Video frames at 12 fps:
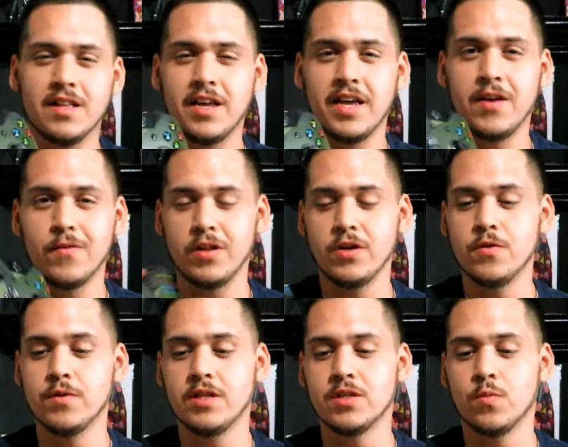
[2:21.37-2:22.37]
the lady really knew
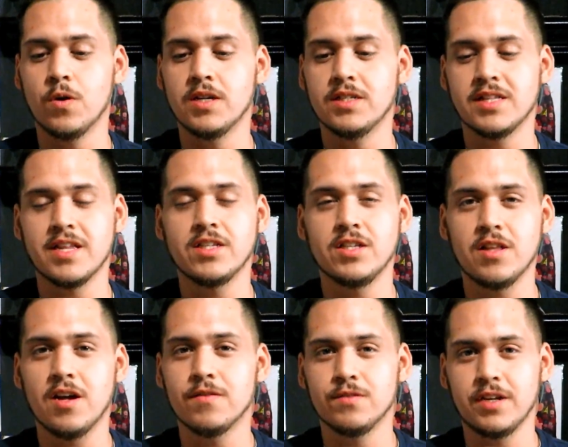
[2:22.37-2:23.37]
what this was. I think she
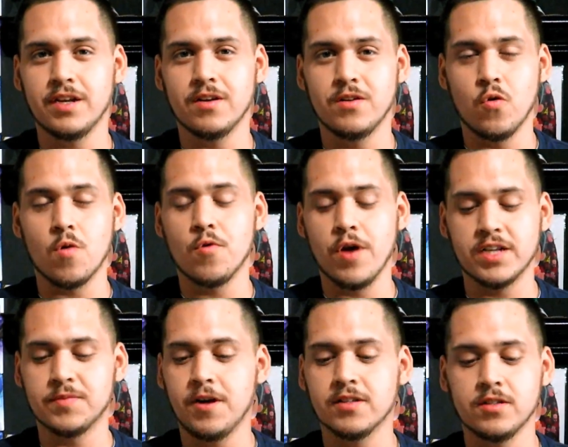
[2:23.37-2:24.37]
thought it was like a normal
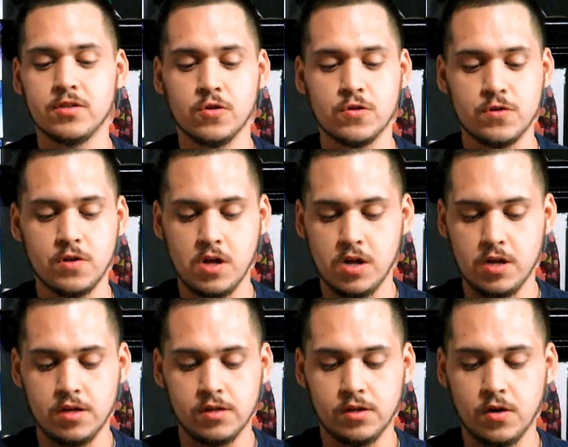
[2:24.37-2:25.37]
Xbox control.
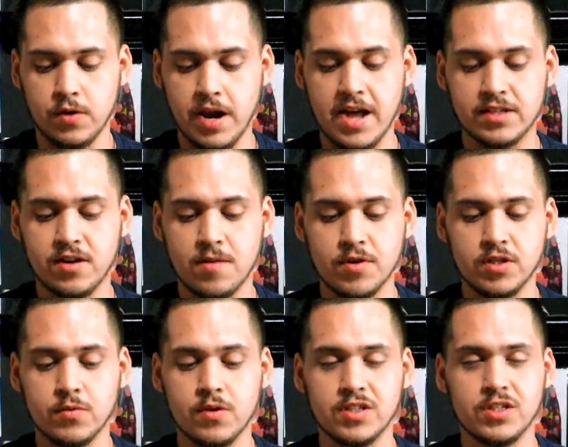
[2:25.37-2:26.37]
So when I asked her how much
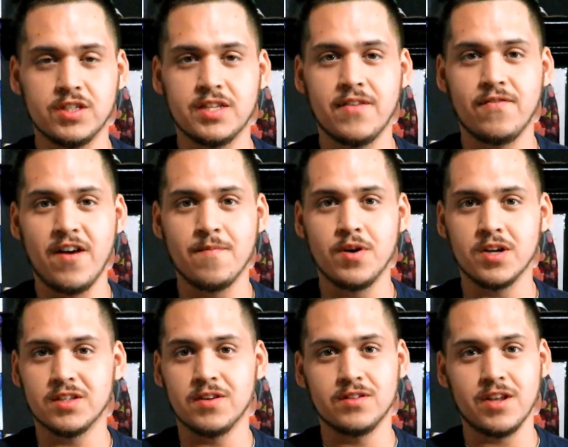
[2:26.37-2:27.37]
it was, she said five
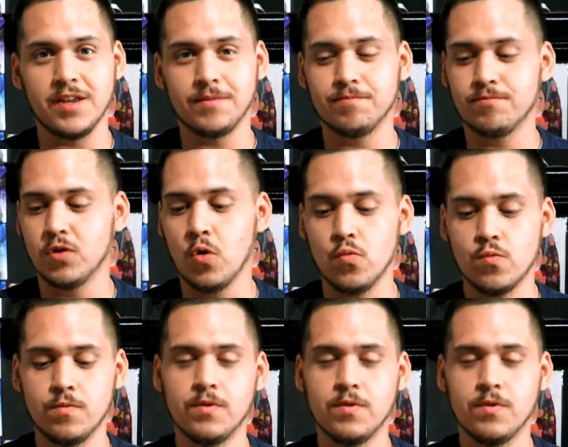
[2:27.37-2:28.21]
bucks, I was like, cool.